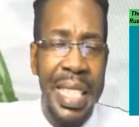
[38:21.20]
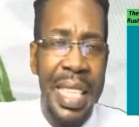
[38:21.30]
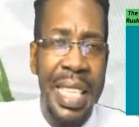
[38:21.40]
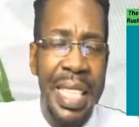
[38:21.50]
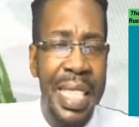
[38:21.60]

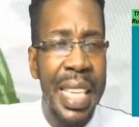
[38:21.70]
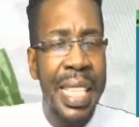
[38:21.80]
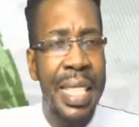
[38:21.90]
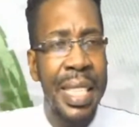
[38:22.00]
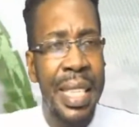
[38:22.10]
This is a
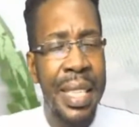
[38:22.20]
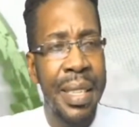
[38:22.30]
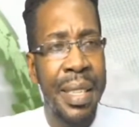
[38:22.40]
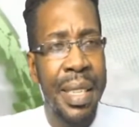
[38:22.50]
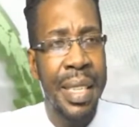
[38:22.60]
man that's
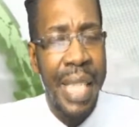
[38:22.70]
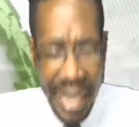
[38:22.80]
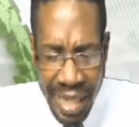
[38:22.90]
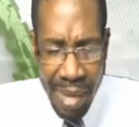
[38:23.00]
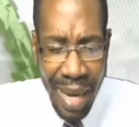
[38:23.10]
sitting on the
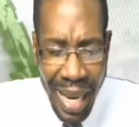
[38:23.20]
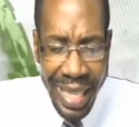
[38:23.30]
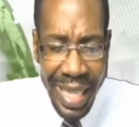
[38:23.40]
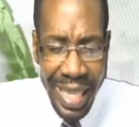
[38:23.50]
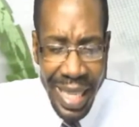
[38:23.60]
board of
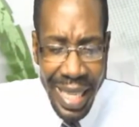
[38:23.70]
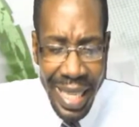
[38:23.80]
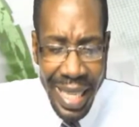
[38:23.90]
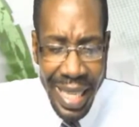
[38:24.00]
GPL.